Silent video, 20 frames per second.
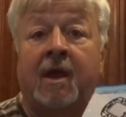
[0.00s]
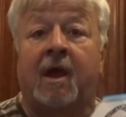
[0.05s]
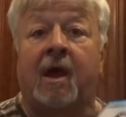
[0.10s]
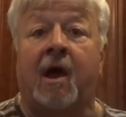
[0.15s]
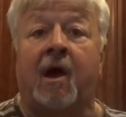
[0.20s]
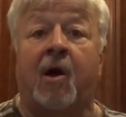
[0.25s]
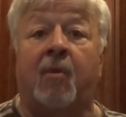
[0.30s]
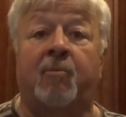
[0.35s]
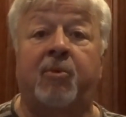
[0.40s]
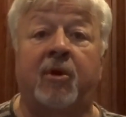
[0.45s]

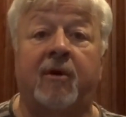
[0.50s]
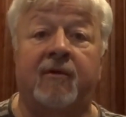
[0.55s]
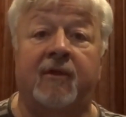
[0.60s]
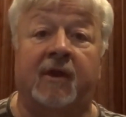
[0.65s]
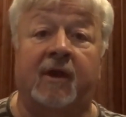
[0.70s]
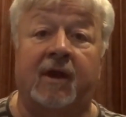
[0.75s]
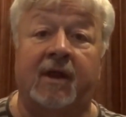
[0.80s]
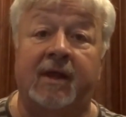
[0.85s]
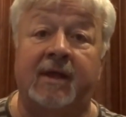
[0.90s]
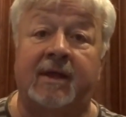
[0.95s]
I'll put the
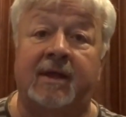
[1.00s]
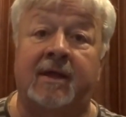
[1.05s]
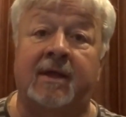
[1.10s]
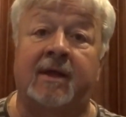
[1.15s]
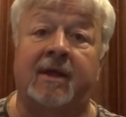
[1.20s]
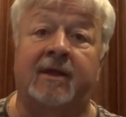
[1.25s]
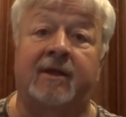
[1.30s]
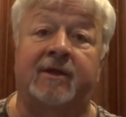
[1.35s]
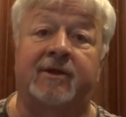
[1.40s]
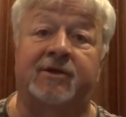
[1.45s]
link
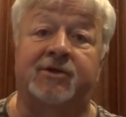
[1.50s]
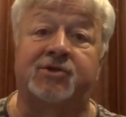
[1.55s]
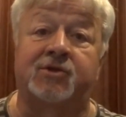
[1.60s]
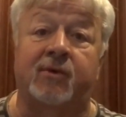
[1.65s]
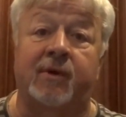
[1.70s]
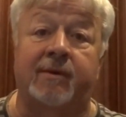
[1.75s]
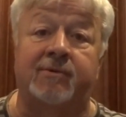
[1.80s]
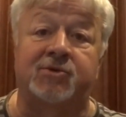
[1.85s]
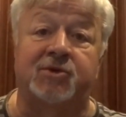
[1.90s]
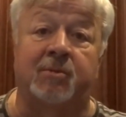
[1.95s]
in the
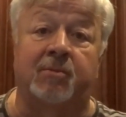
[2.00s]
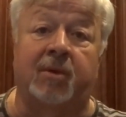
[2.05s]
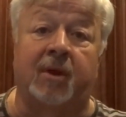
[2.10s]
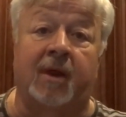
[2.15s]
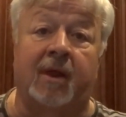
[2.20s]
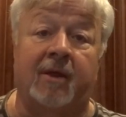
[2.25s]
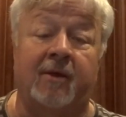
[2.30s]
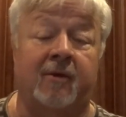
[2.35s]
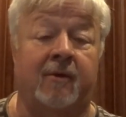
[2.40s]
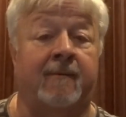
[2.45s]
description
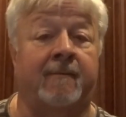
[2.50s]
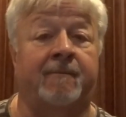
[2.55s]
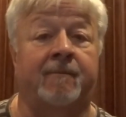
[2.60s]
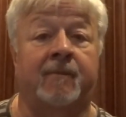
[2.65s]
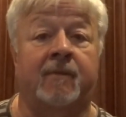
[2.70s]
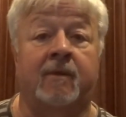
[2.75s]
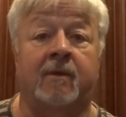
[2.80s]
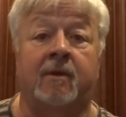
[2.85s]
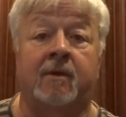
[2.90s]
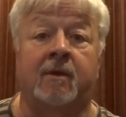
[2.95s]
below.
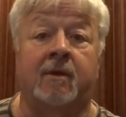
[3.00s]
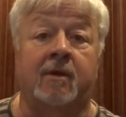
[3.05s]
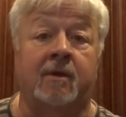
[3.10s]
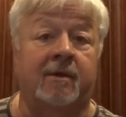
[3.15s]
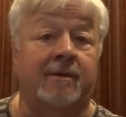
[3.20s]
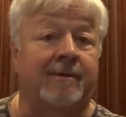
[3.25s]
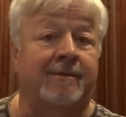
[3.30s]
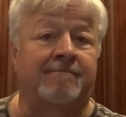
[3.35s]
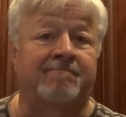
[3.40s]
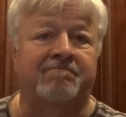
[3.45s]

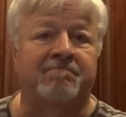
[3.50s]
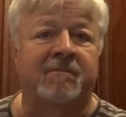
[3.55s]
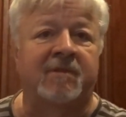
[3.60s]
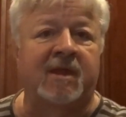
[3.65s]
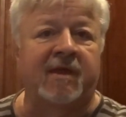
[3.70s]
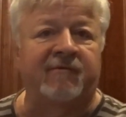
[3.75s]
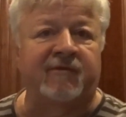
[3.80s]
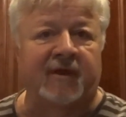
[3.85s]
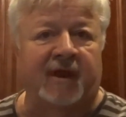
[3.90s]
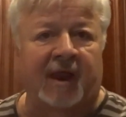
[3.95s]

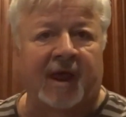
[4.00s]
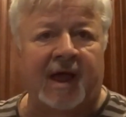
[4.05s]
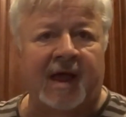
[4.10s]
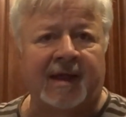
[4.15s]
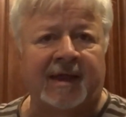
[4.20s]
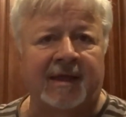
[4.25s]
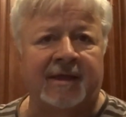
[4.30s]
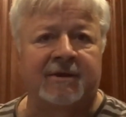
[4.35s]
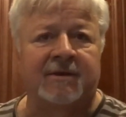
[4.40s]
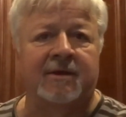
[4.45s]
If you
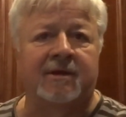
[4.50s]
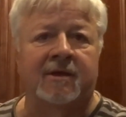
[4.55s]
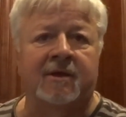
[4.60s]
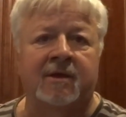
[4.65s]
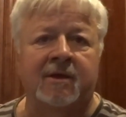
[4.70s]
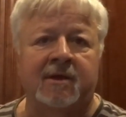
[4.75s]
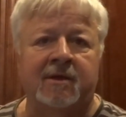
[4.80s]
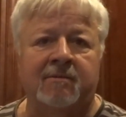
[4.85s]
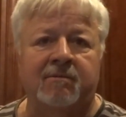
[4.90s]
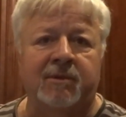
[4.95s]
like it,
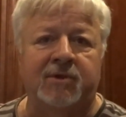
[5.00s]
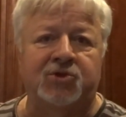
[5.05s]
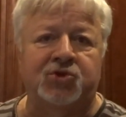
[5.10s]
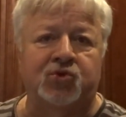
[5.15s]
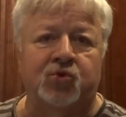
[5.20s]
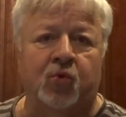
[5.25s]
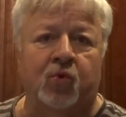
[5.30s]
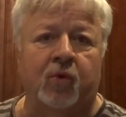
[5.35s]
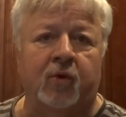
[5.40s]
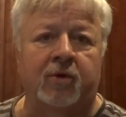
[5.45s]
be
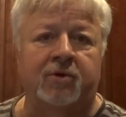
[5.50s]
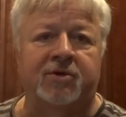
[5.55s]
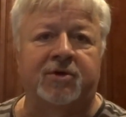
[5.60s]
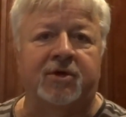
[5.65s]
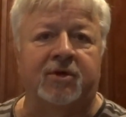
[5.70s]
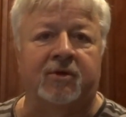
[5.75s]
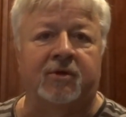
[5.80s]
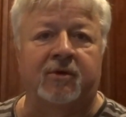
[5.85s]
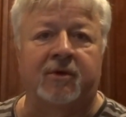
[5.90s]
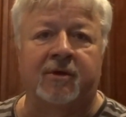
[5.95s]
sure
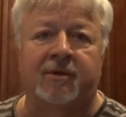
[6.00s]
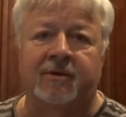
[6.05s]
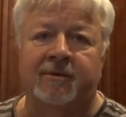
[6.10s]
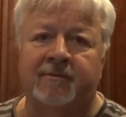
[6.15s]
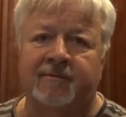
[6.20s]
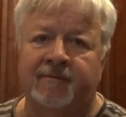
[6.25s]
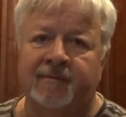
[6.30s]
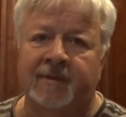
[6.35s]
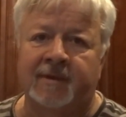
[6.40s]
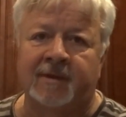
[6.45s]
to
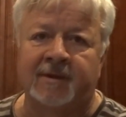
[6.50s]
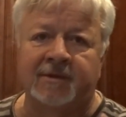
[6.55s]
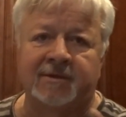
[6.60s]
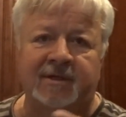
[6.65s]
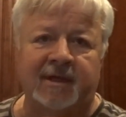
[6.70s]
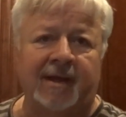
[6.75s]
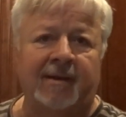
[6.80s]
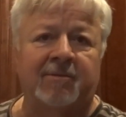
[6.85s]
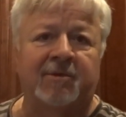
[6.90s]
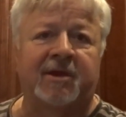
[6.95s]

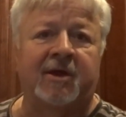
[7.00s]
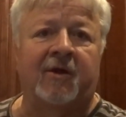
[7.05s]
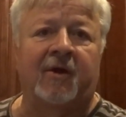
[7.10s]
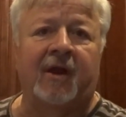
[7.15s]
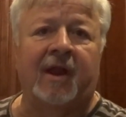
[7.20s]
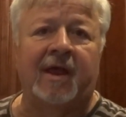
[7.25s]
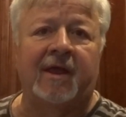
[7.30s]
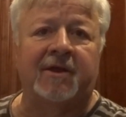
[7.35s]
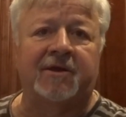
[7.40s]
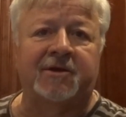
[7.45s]
tell them
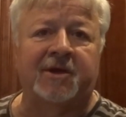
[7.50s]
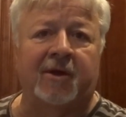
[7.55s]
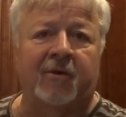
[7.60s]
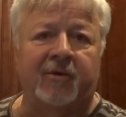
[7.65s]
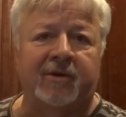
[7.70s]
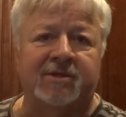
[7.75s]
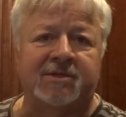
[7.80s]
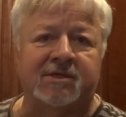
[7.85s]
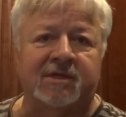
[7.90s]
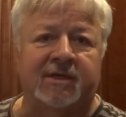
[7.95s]
Carolina
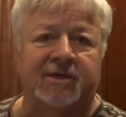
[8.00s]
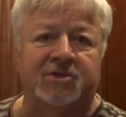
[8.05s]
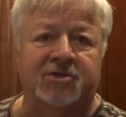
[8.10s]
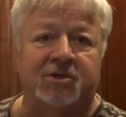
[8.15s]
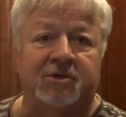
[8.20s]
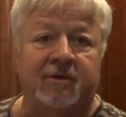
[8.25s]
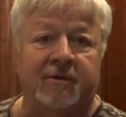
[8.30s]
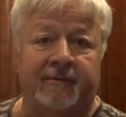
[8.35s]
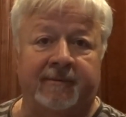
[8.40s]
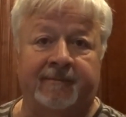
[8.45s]
Tony sent
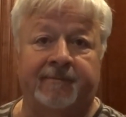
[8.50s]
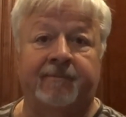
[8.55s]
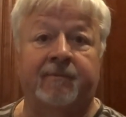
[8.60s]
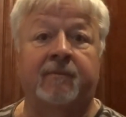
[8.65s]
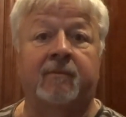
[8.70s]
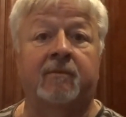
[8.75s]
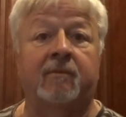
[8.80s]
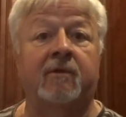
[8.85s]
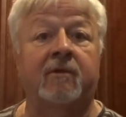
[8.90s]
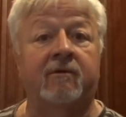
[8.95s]
you.
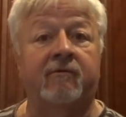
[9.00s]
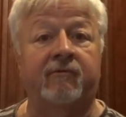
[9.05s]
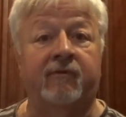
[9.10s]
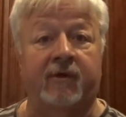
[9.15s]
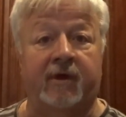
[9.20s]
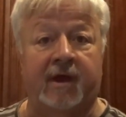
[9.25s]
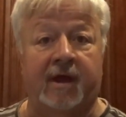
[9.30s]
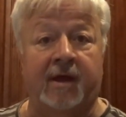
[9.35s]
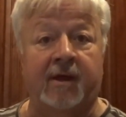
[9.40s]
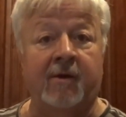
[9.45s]
For
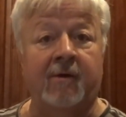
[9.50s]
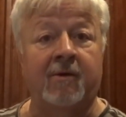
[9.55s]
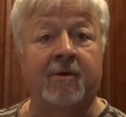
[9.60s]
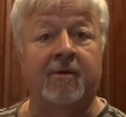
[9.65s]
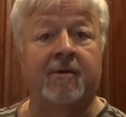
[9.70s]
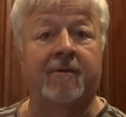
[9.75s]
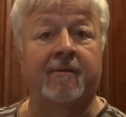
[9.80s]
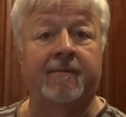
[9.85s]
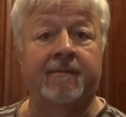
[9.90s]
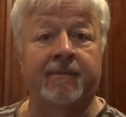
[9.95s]
now,
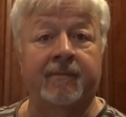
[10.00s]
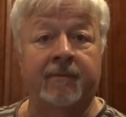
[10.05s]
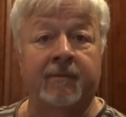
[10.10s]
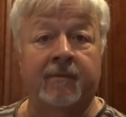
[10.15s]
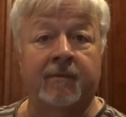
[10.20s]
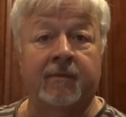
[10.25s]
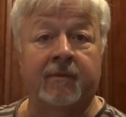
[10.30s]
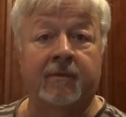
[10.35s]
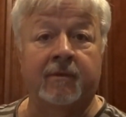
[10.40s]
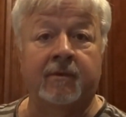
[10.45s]

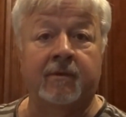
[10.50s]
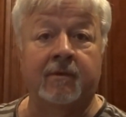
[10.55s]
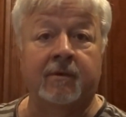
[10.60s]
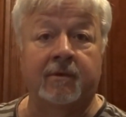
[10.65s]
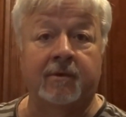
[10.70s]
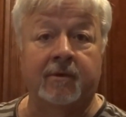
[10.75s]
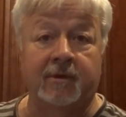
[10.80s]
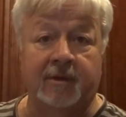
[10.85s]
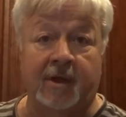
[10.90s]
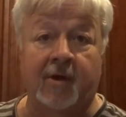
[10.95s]

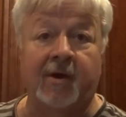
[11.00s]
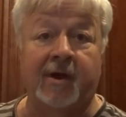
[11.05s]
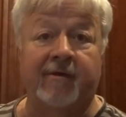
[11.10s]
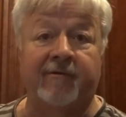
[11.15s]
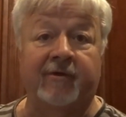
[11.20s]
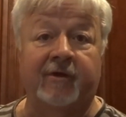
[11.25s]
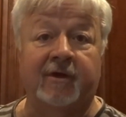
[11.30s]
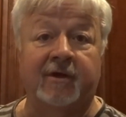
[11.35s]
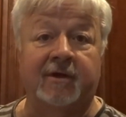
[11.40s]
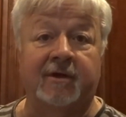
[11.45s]
y'all have
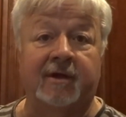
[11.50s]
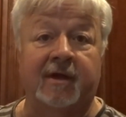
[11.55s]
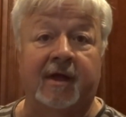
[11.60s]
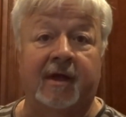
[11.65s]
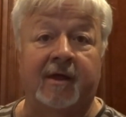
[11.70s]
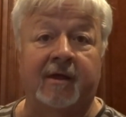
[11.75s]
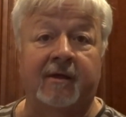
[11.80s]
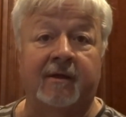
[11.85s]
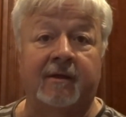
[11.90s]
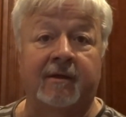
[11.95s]
a good day.